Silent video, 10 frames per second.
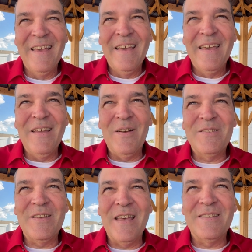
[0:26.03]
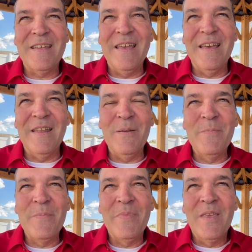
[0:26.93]
You know, it says in
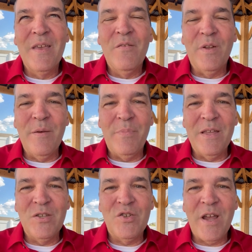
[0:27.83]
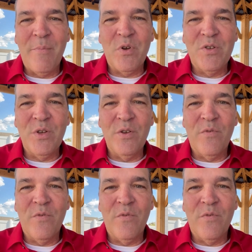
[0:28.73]
Philippians chapter 2,